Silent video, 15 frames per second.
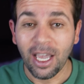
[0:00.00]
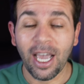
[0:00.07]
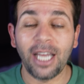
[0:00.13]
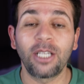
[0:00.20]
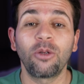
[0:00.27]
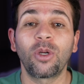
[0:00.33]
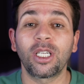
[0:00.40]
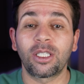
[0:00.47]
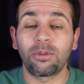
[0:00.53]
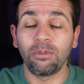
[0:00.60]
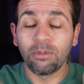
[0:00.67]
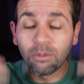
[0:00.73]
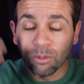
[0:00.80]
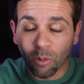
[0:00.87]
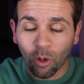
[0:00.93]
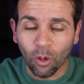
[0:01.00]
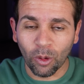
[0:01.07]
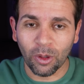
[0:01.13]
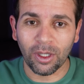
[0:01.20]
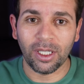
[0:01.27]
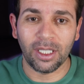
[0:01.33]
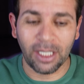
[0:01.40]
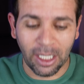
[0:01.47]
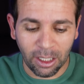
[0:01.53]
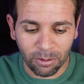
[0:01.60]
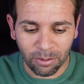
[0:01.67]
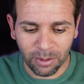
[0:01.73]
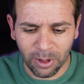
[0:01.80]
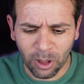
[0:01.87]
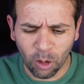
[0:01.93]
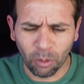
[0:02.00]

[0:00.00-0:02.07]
and you get more kind of,